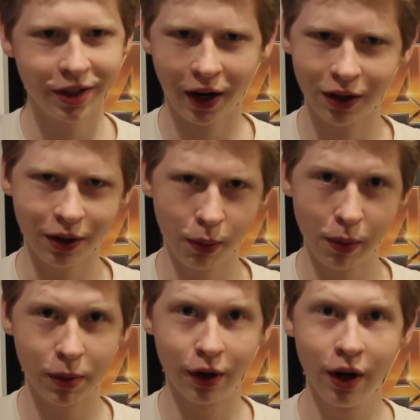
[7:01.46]
entirely
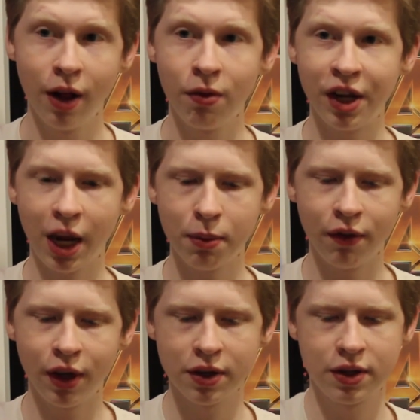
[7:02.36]
remember the name of
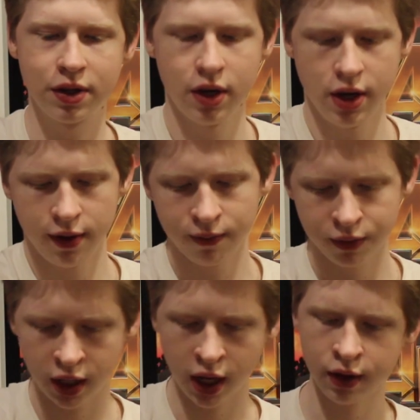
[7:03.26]
this.
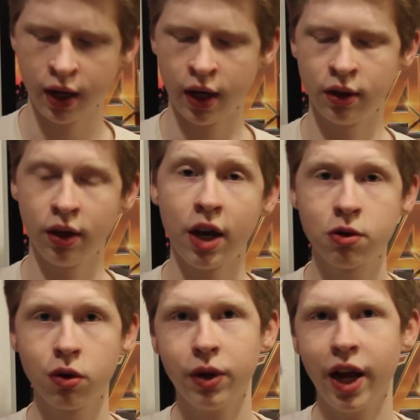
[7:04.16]
And then the last
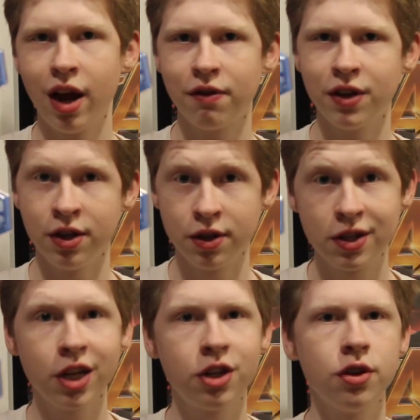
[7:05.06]
one we have is
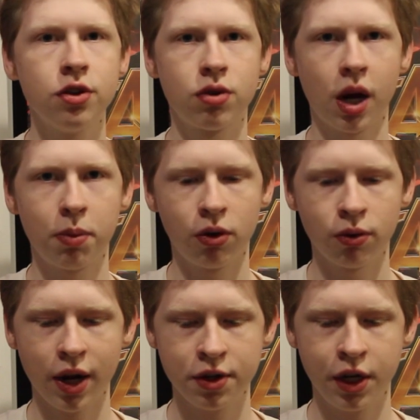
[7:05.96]
Stitch's Tropical
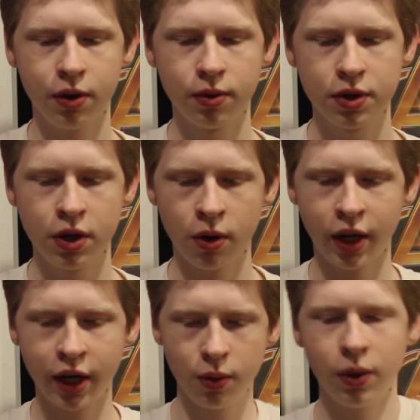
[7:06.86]
Rescue. So
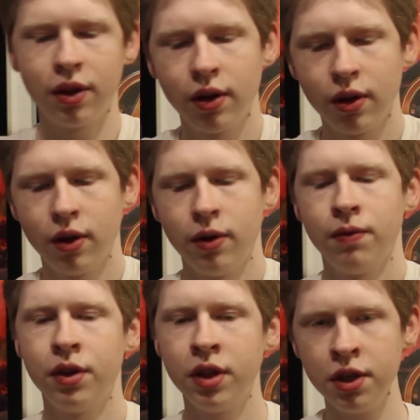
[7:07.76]
like with
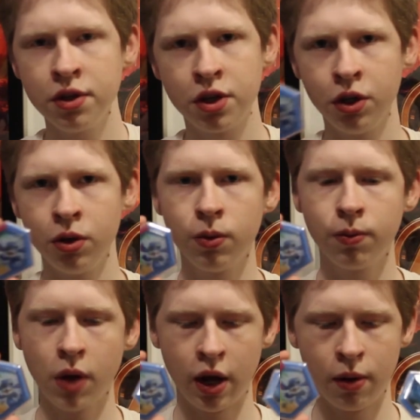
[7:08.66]
these 2,
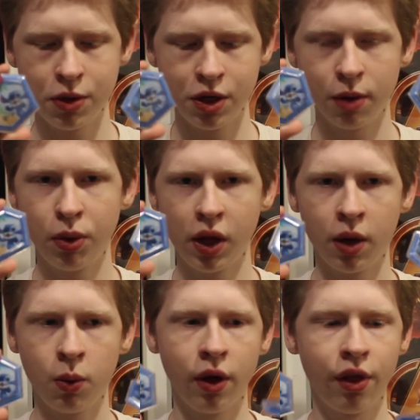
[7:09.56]
you could play
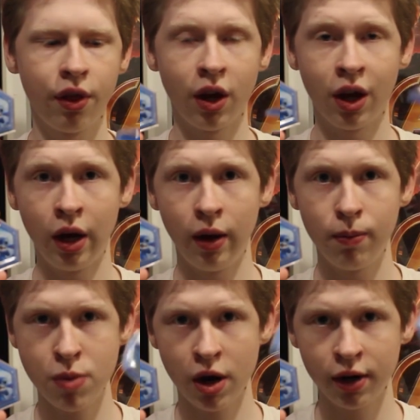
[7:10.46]
with
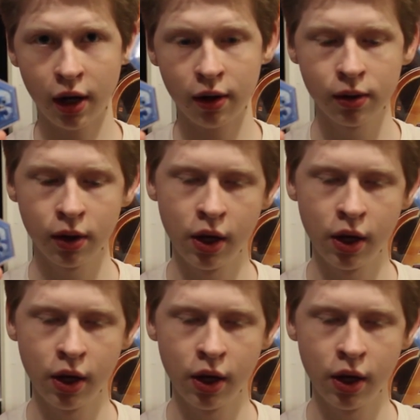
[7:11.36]
Merida